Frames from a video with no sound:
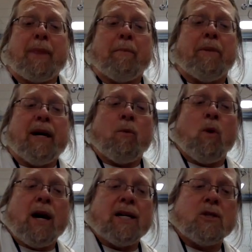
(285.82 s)
But
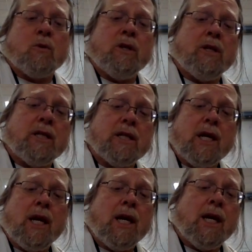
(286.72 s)
when I squeezed,
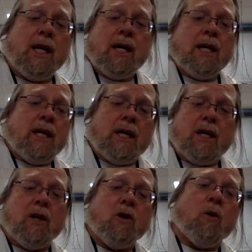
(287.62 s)

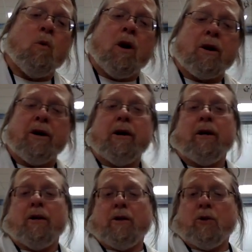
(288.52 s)
no water
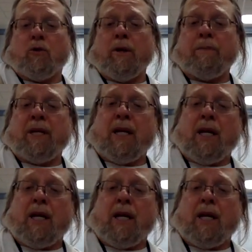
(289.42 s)
dripped.